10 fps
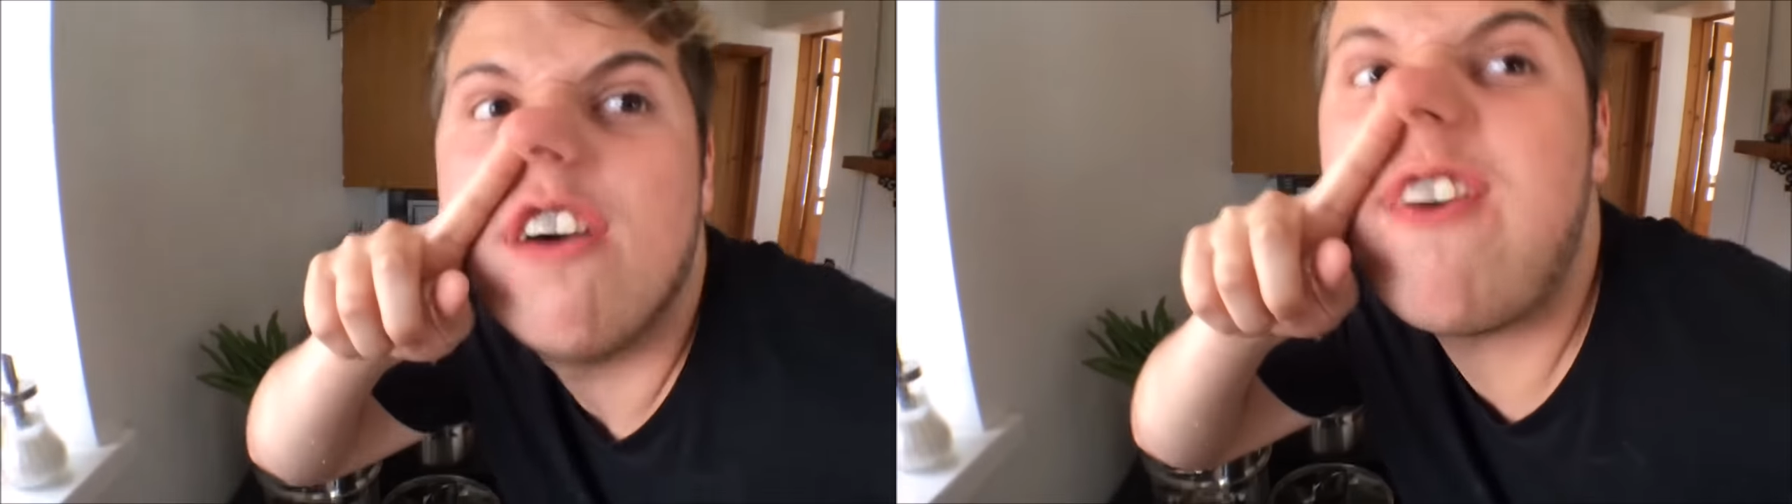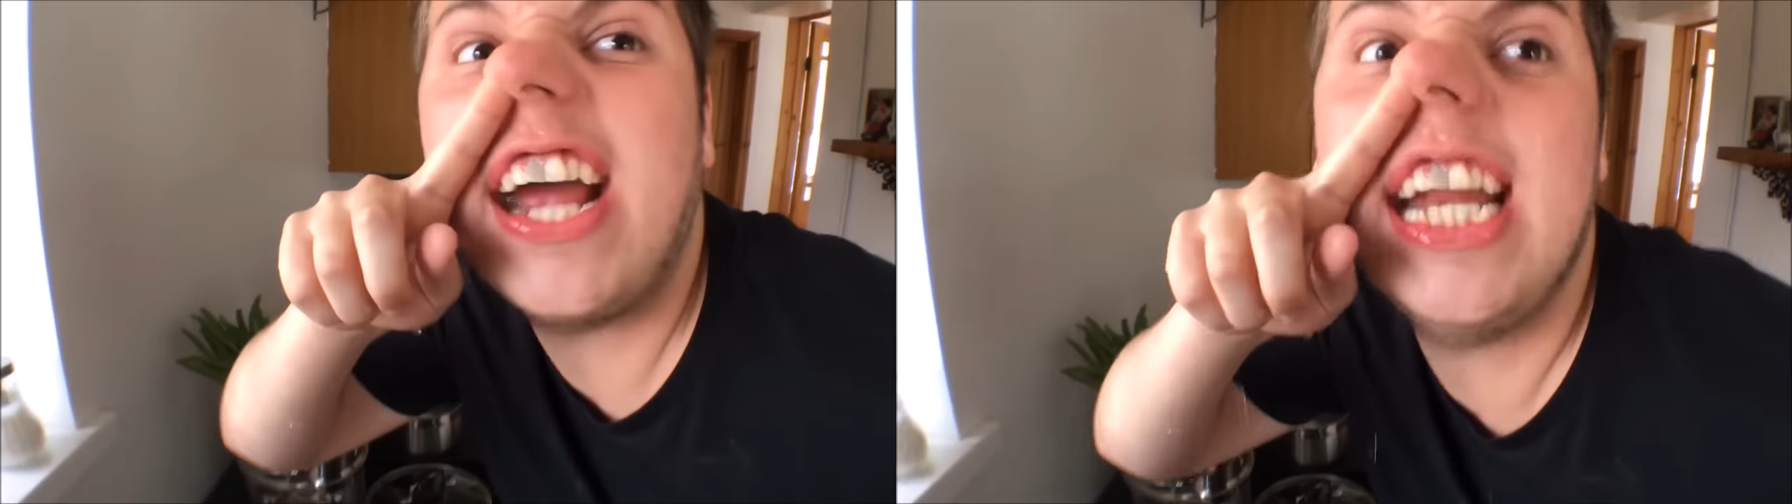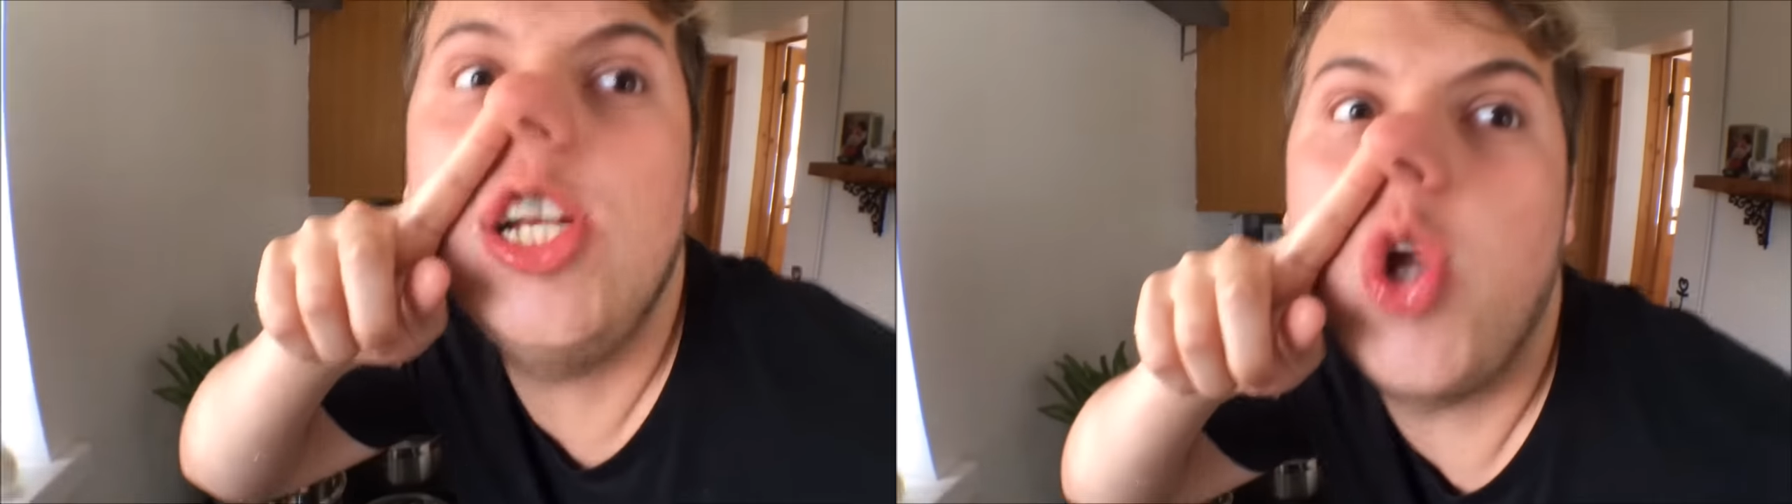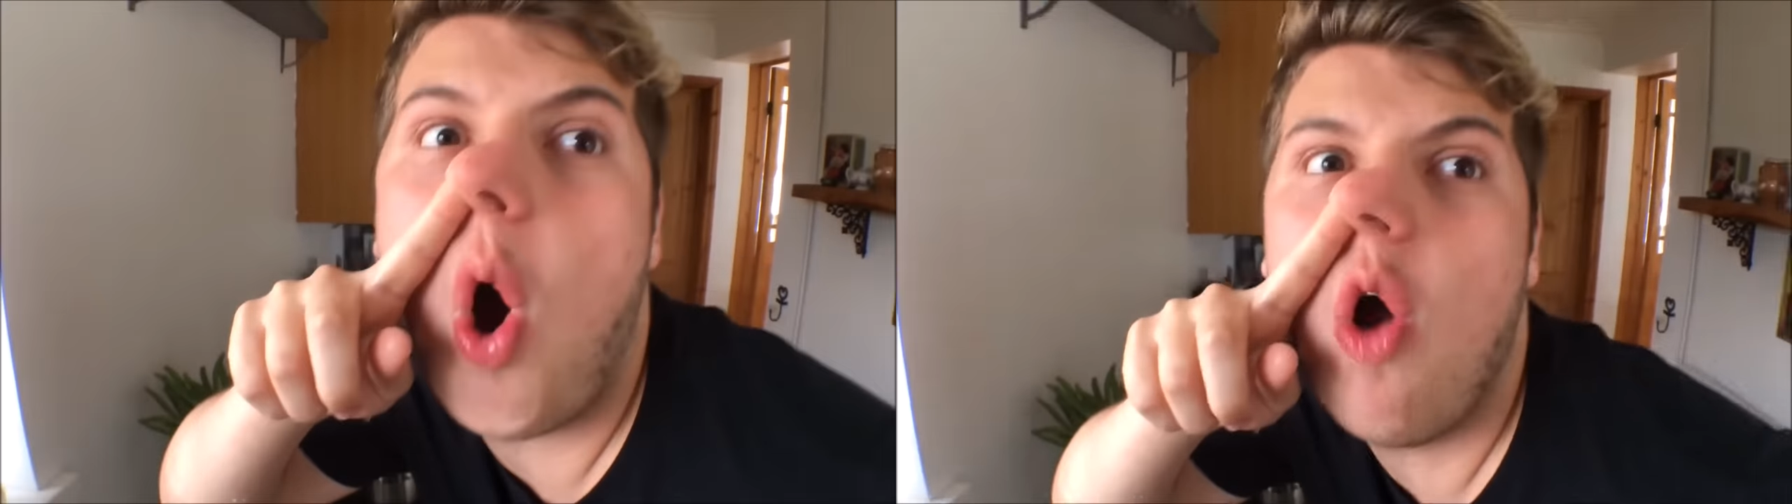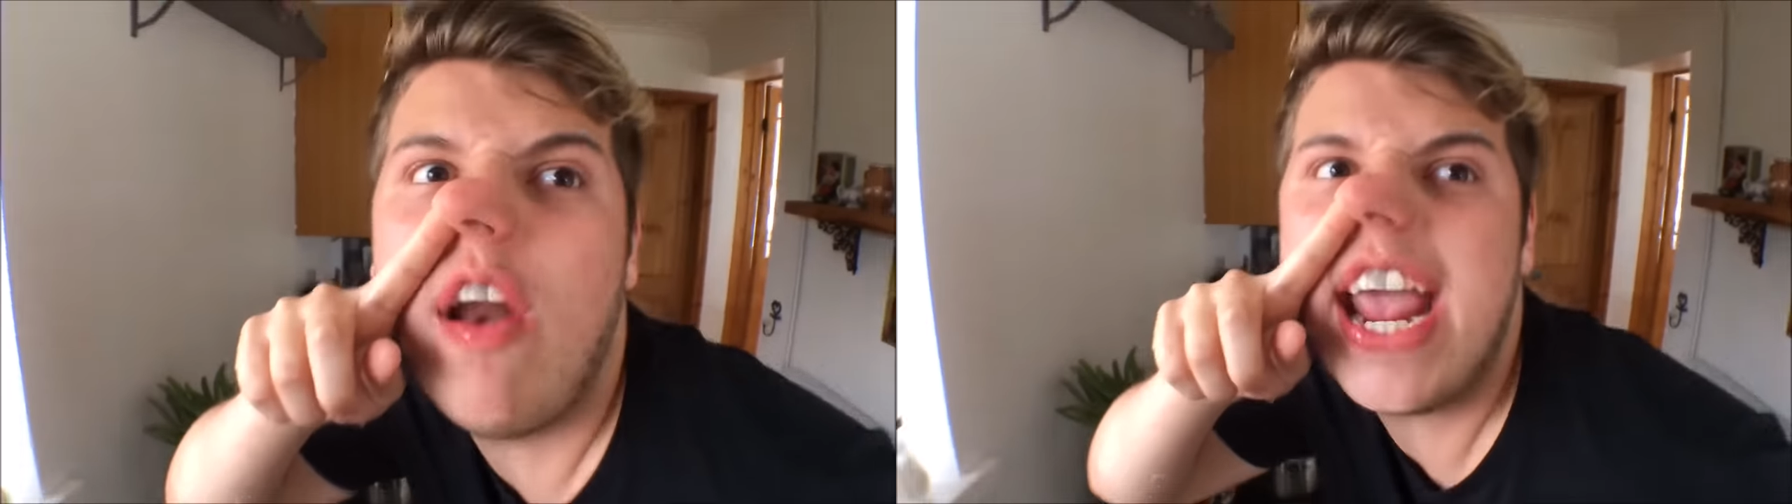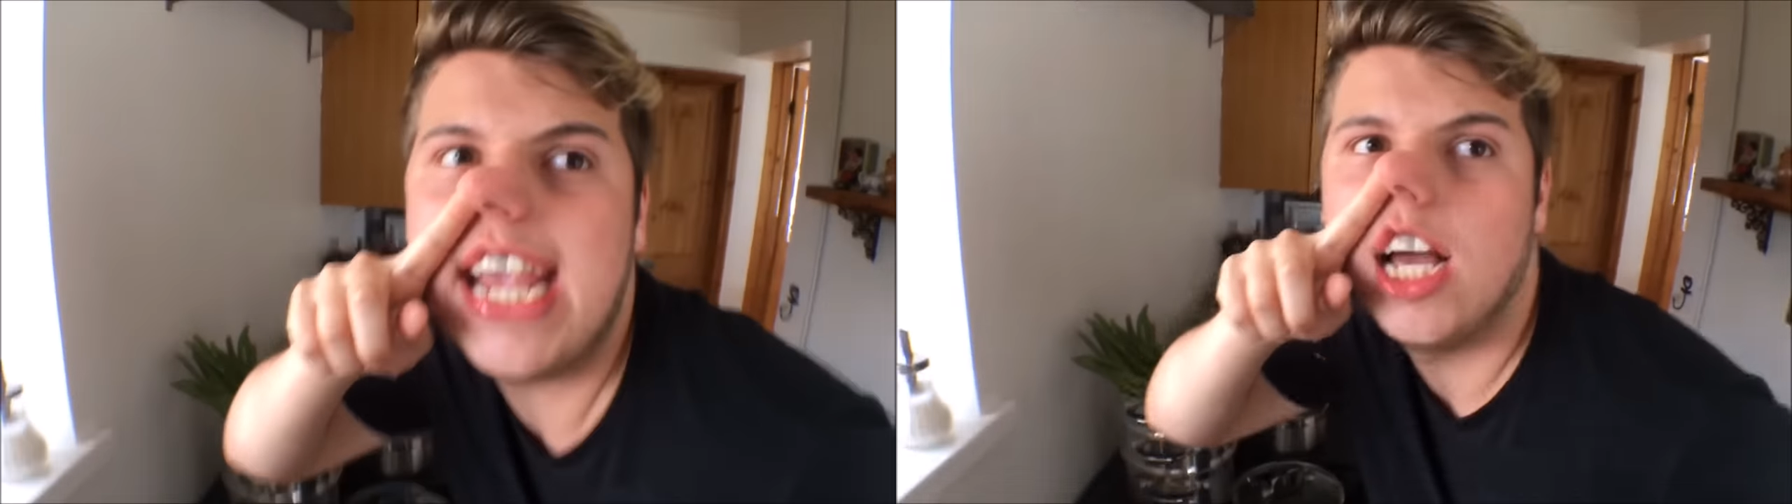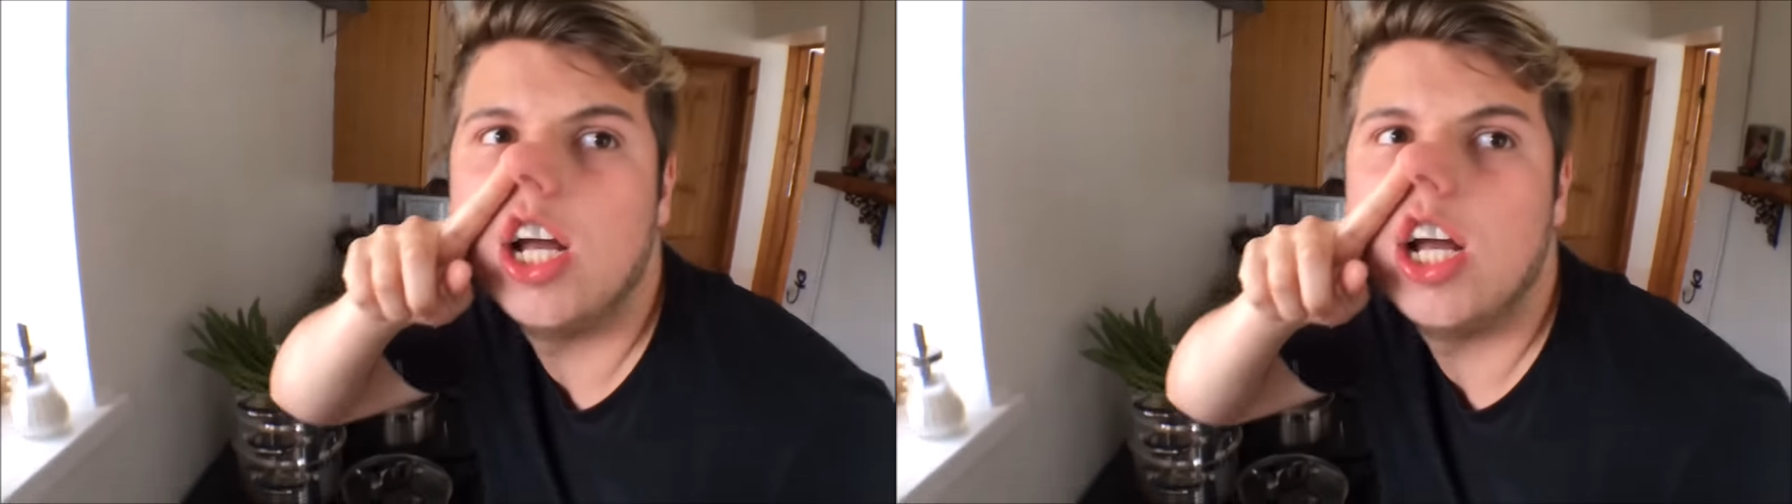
Finding Dory!